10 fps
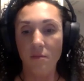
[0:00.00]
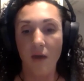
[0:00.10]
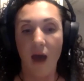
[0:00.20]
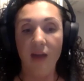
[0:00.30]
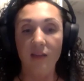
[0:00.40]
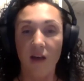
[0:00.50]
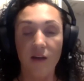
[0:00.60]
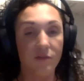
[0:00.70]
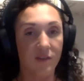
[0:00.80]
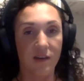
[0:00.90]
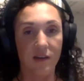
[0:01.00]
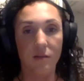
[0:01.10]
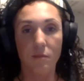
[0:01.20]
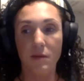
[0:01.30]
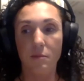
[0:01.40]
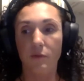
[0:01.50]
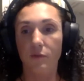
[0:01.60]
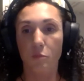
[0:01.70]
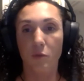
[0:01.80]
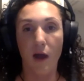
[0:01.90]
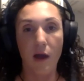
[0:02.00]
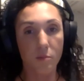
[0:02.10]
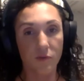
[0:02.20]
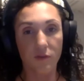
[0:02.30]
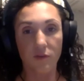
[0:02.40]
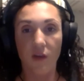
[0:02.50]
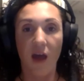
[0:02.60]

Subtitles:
I love seeing people's preps.